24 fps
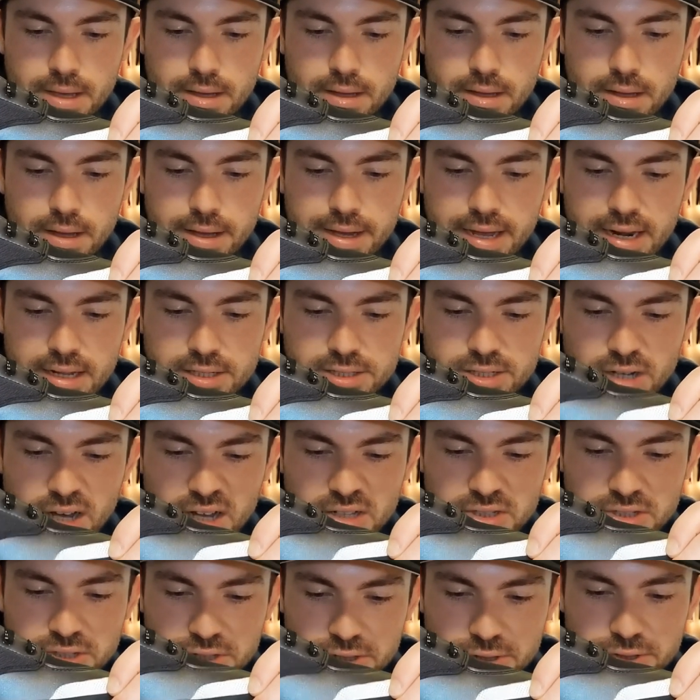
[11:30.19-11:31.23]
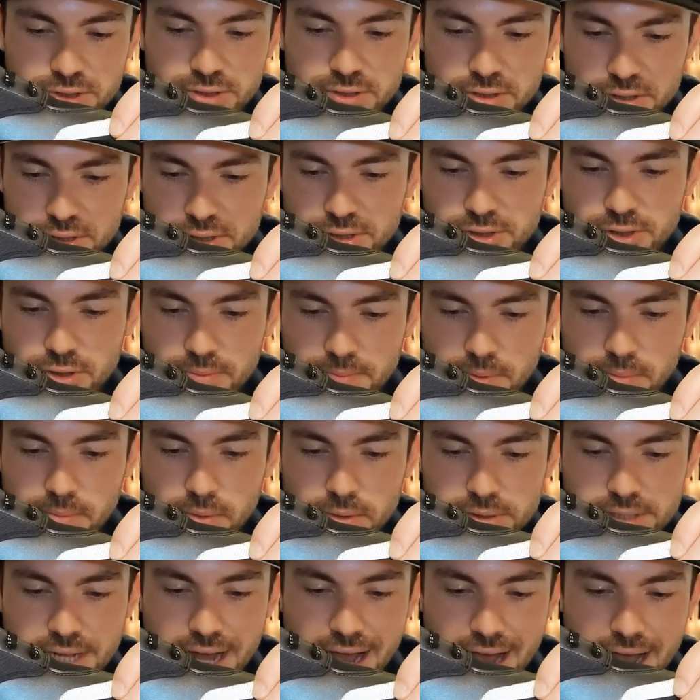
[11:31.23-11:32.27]
Again, it's not the super most
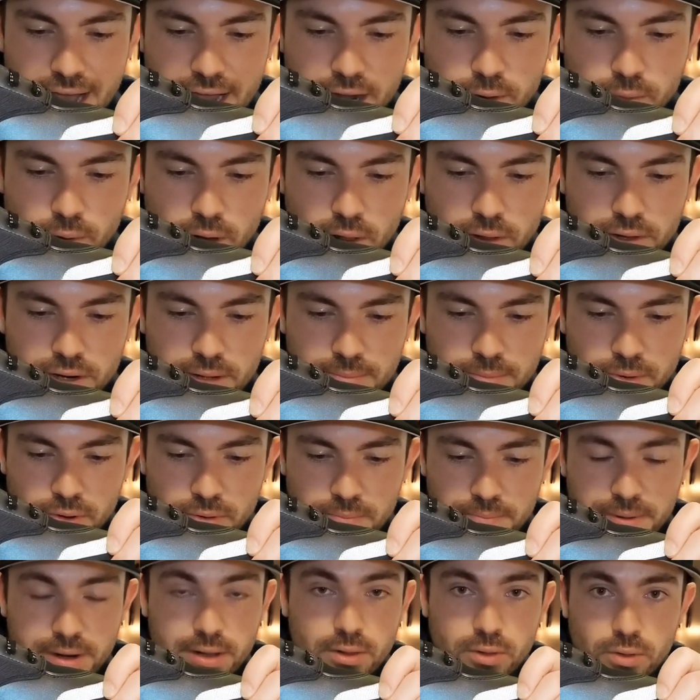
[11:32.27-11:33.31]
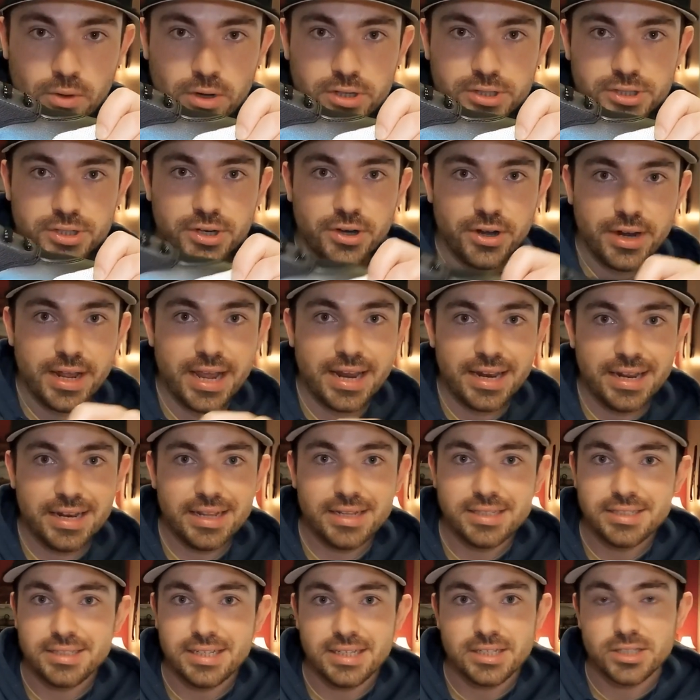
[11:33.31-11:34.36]
high quality boot, but it looks good and it is
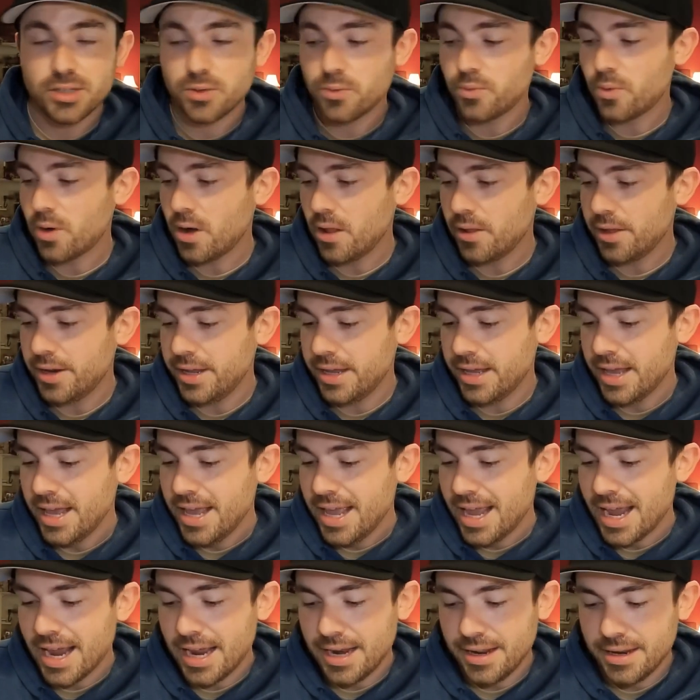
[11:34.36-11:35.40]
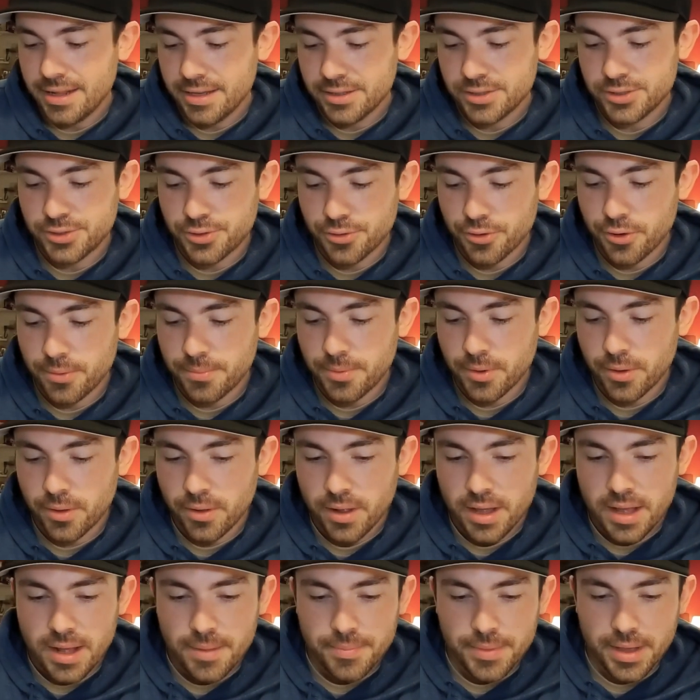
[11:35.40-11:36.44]
decent quality and it is durable.
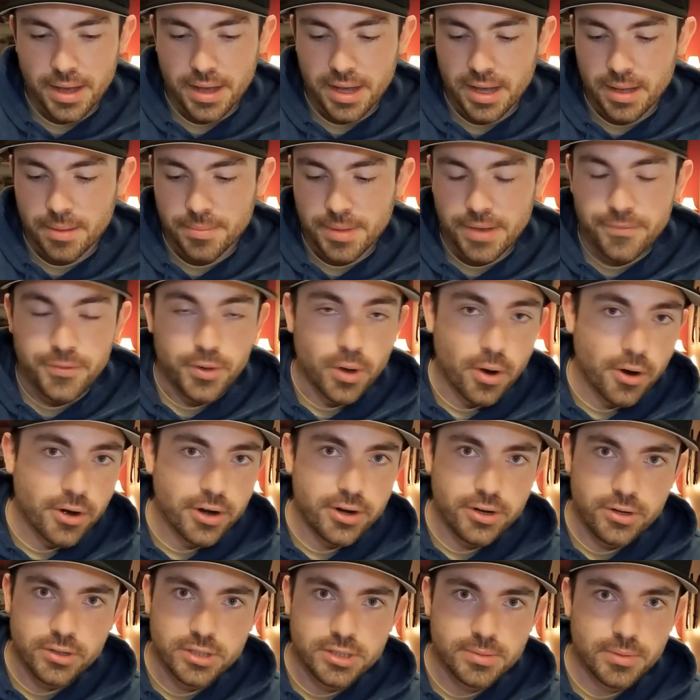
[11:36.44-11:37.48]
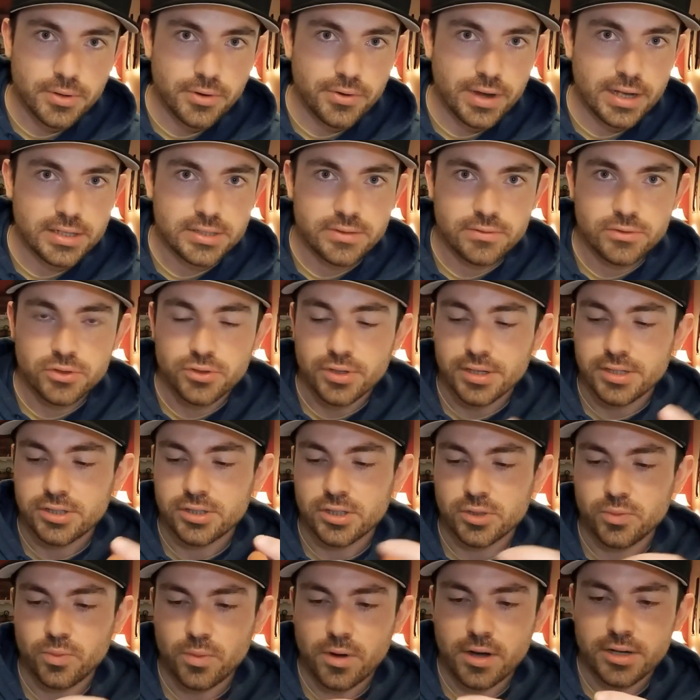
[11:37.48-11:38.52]
If you are going to do some aggressive tricks,
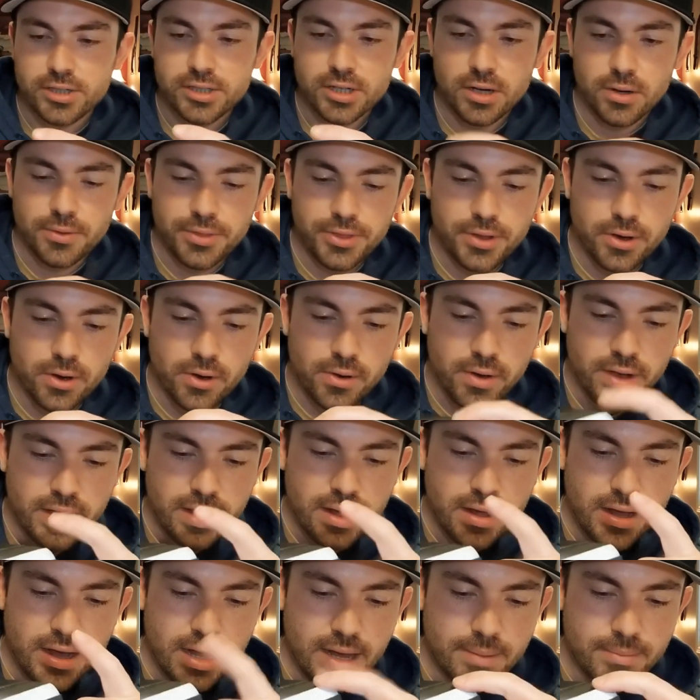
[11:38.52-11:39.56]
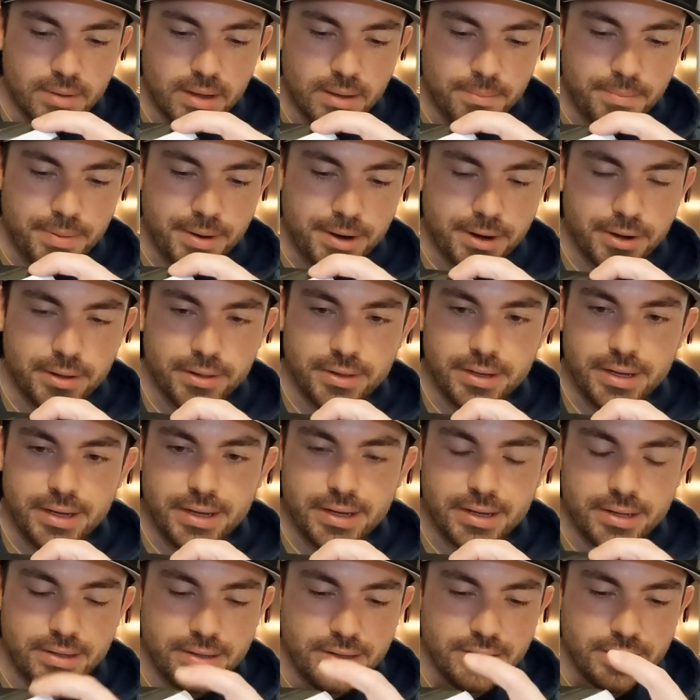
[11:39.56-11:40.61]
just watch out though. Apparently
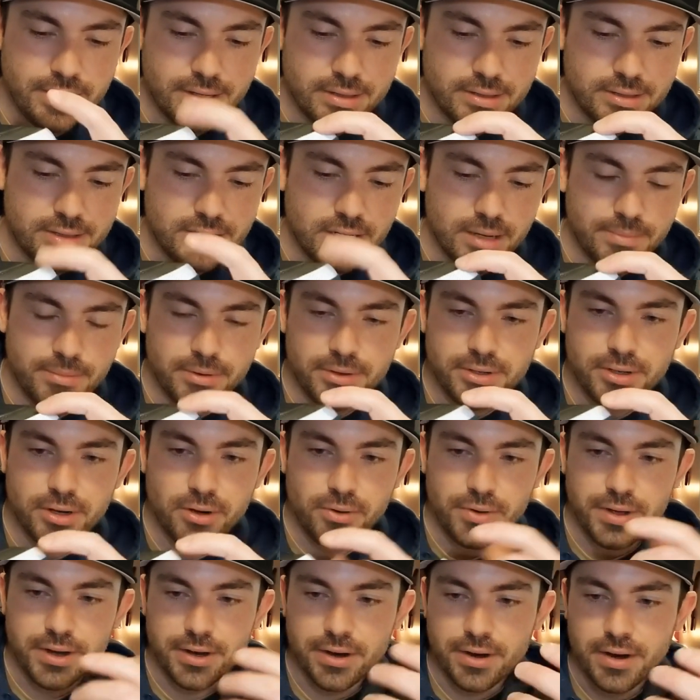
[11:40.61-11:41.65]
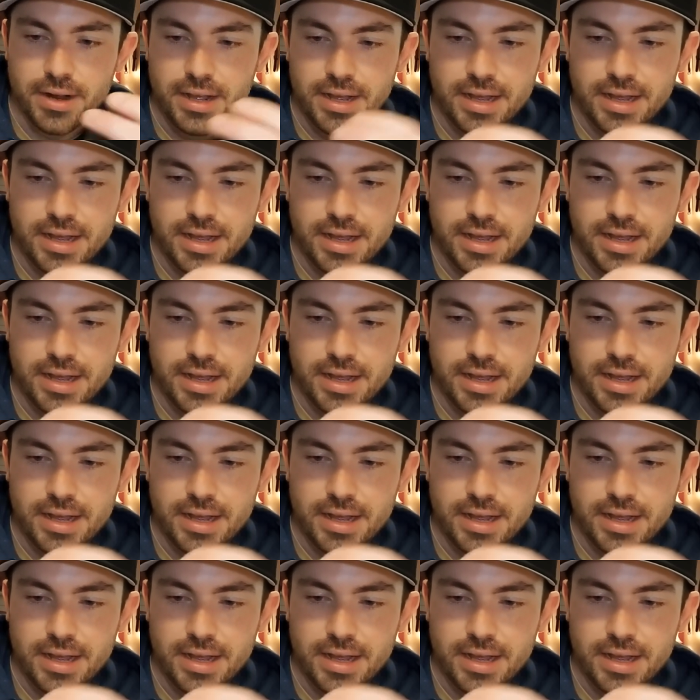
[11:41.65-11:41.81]
you can stub your toe here.